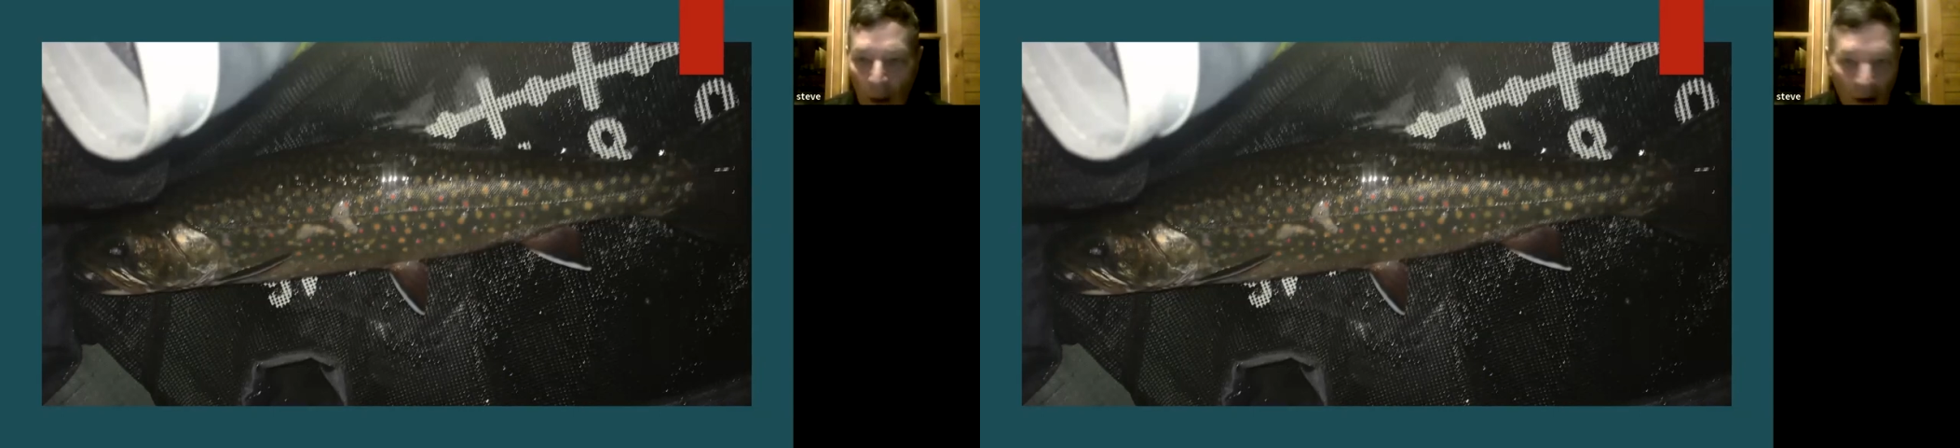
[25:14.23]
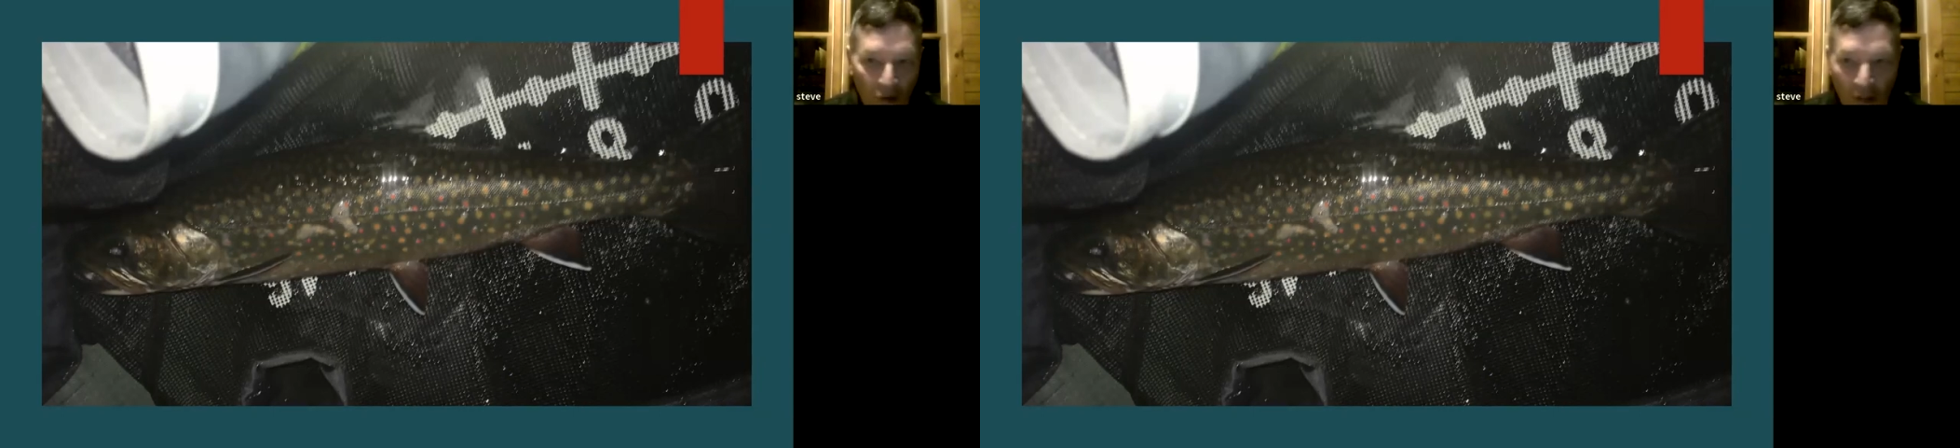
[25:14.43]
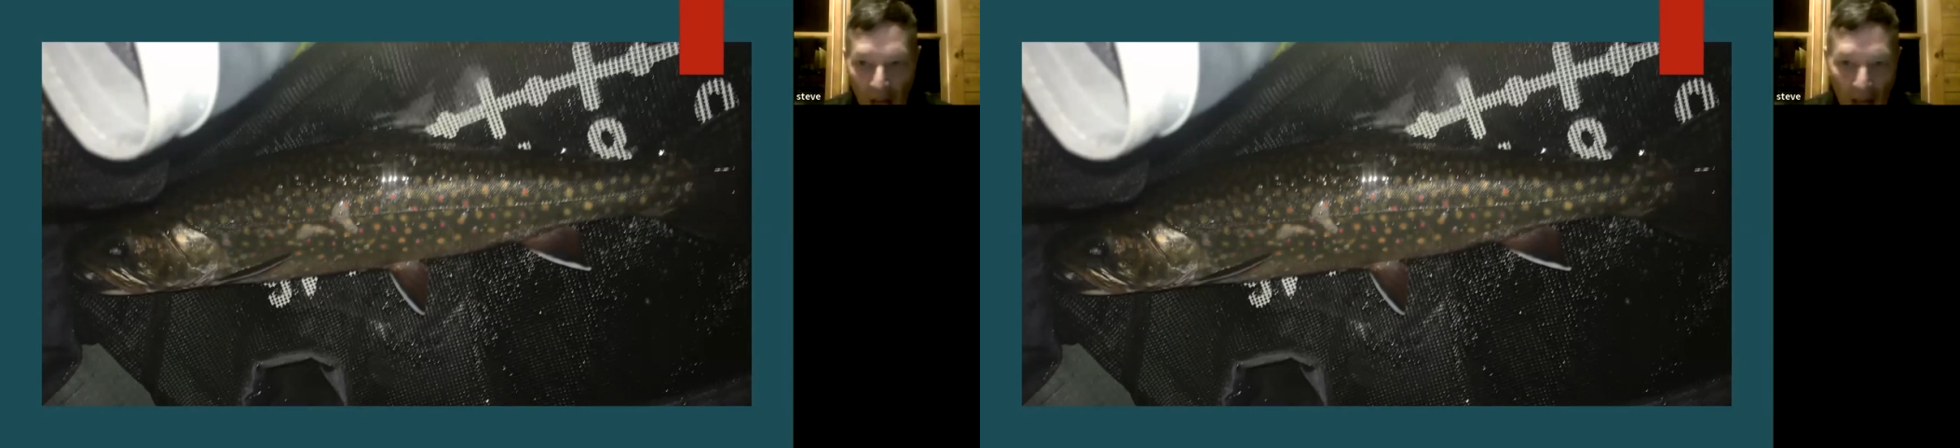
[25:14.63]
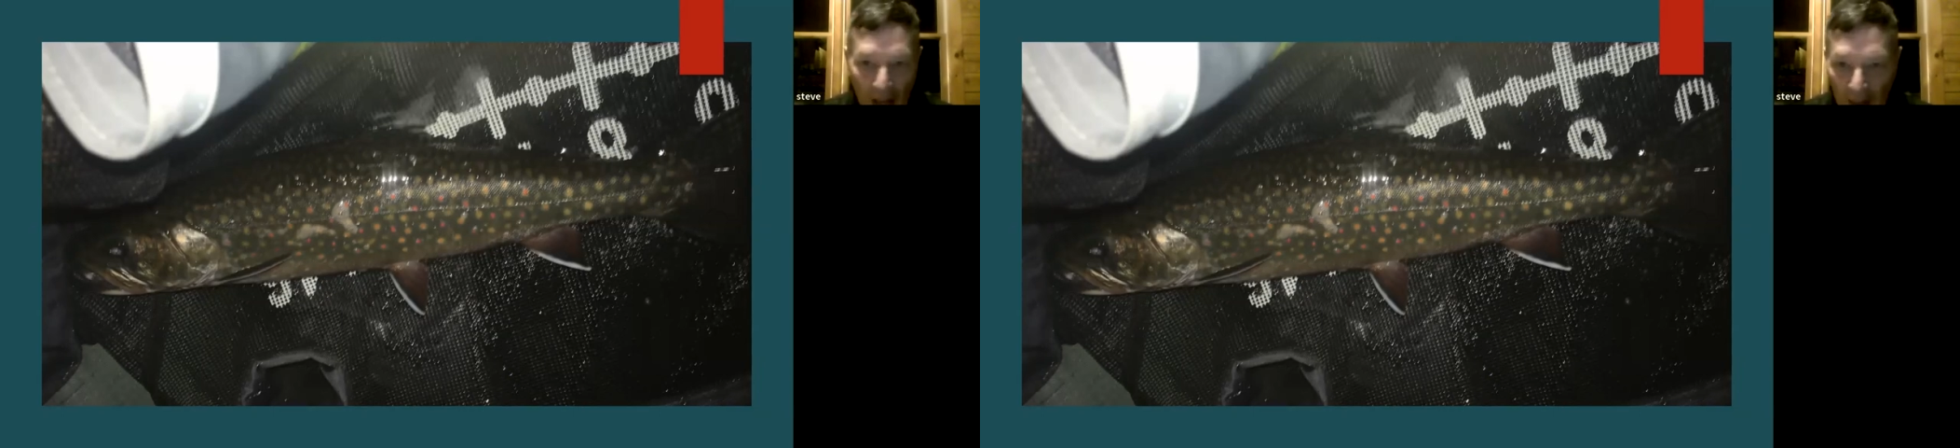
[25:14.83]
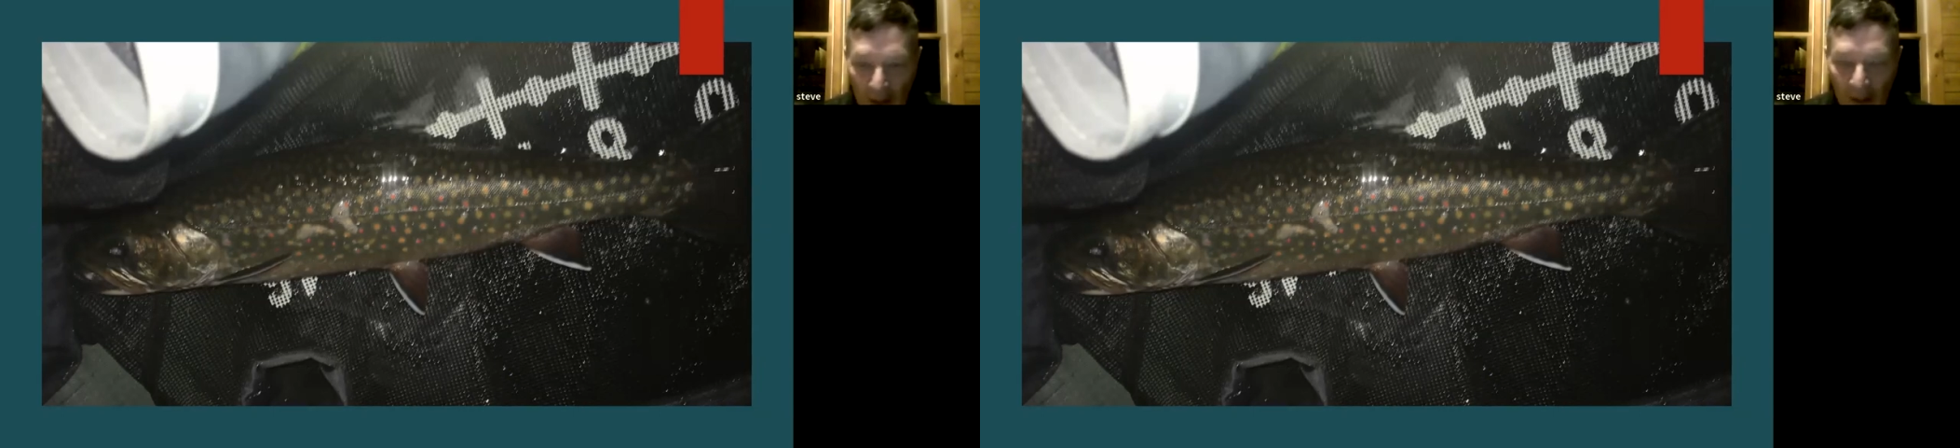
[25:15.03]

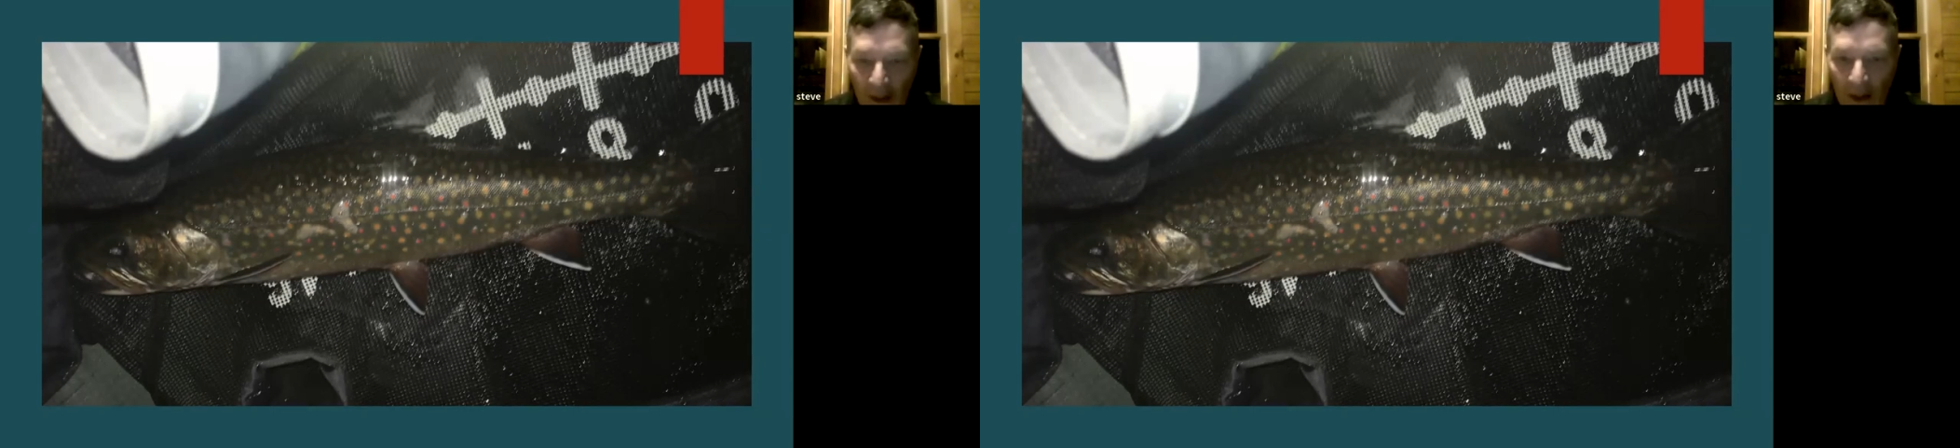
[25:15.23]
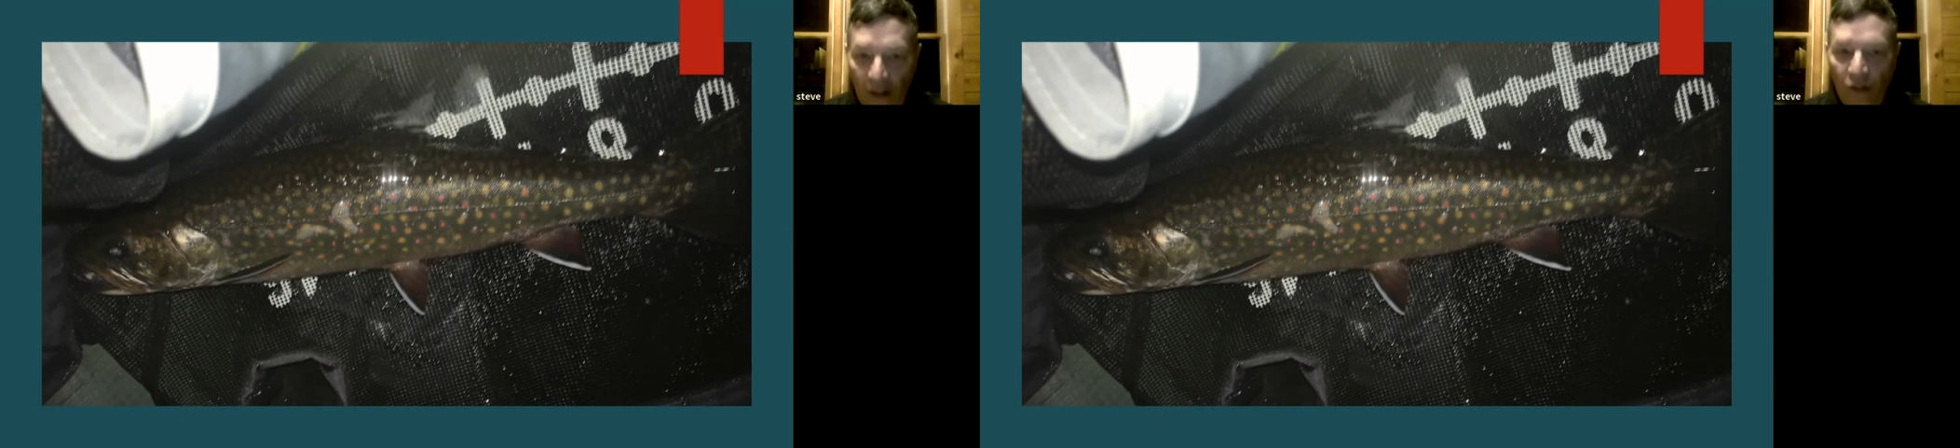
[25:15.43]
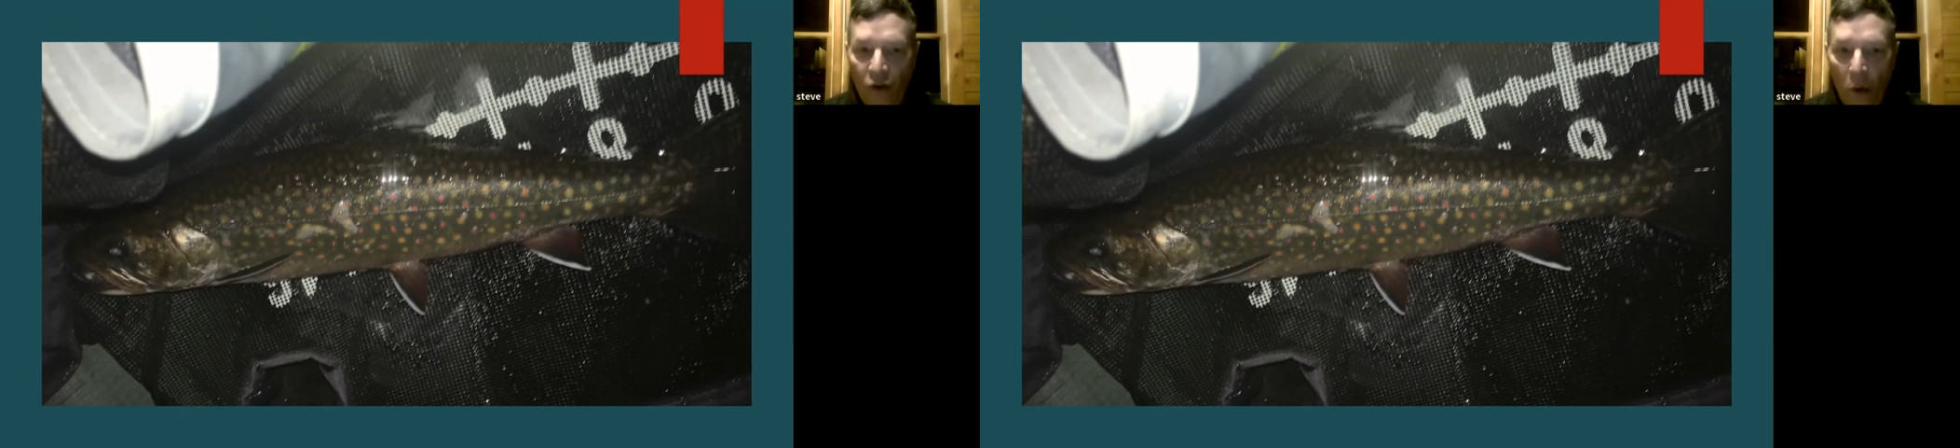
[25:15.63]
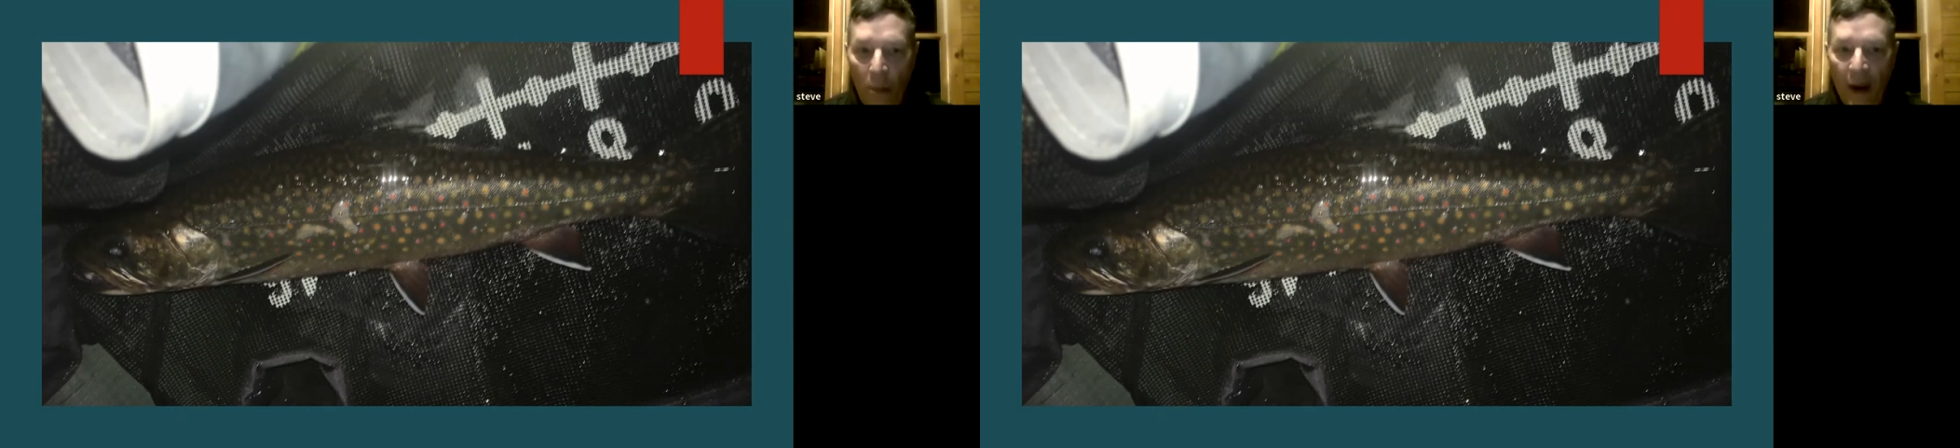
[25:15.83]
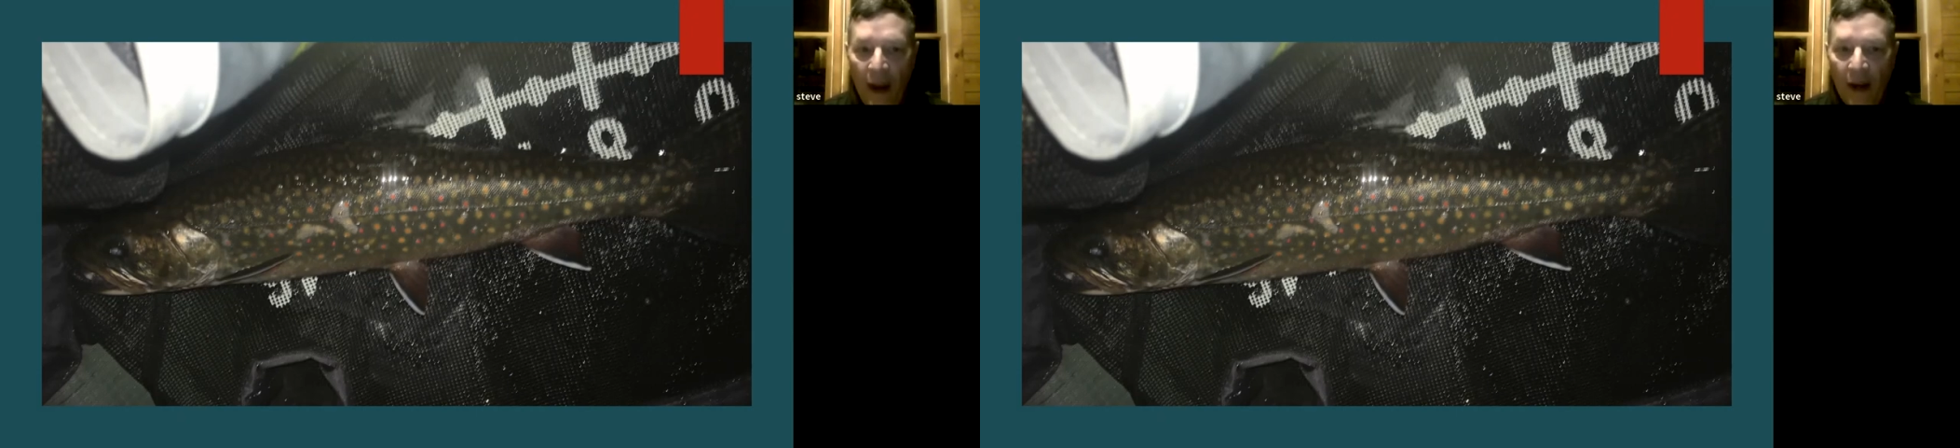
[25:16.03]
butterfly. It's so
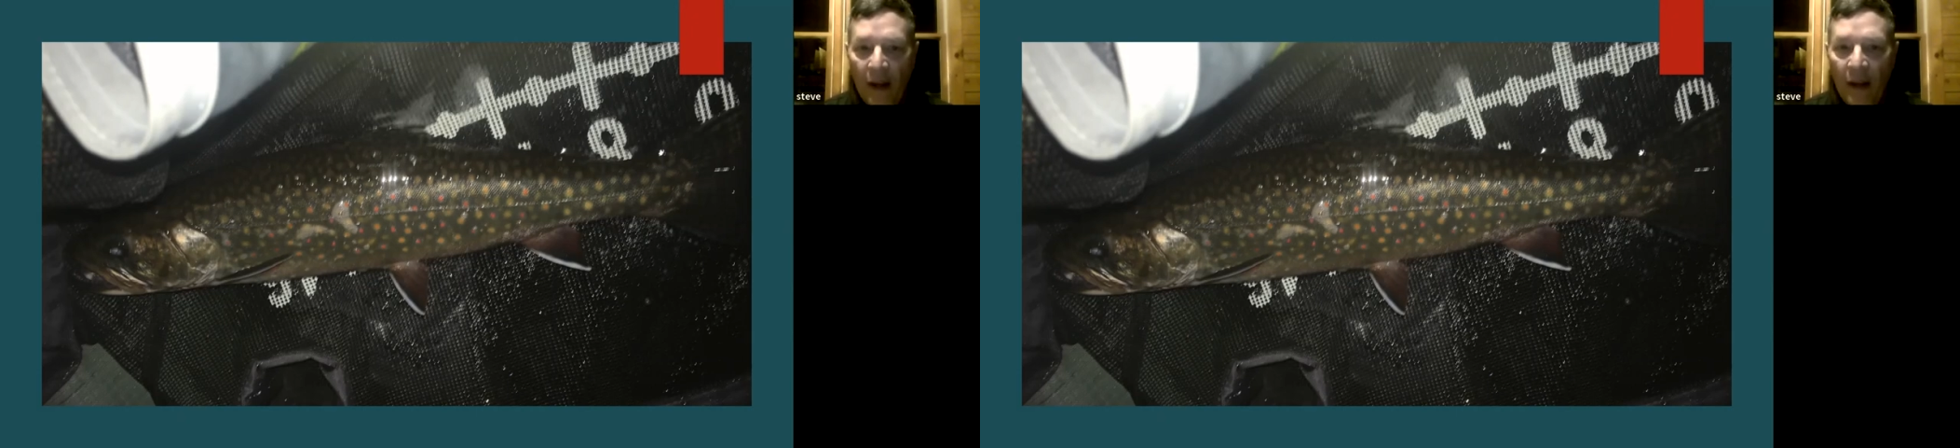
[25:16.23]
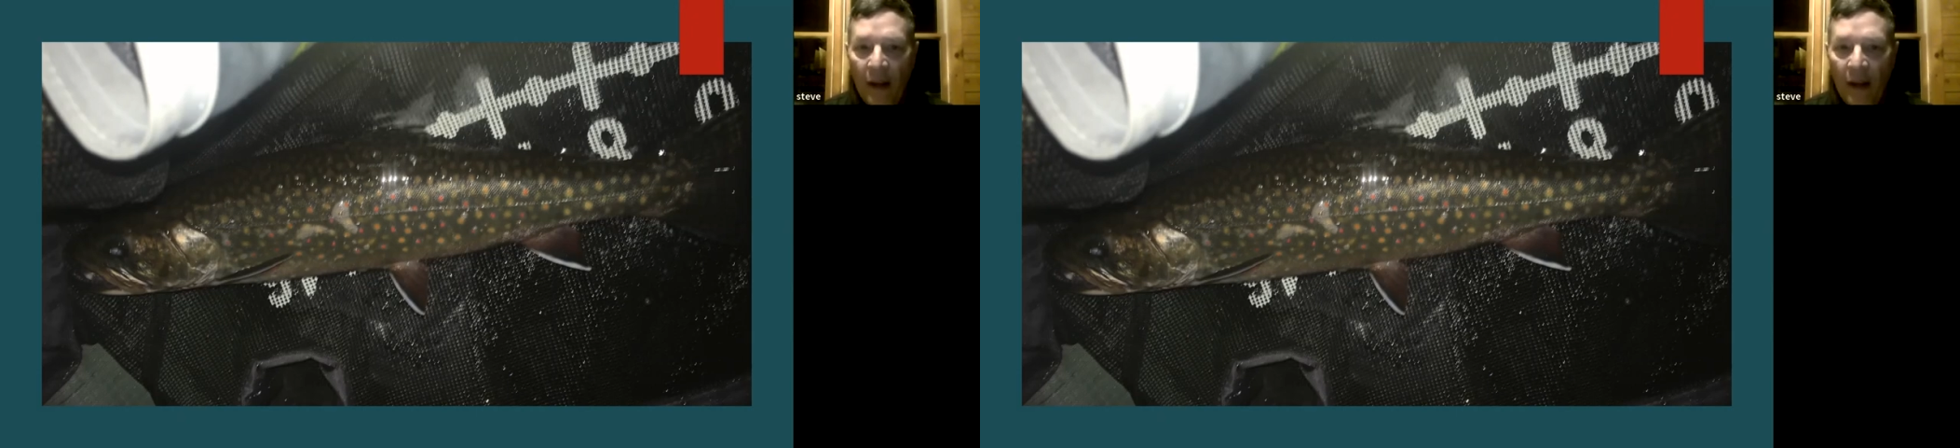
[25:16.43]
big.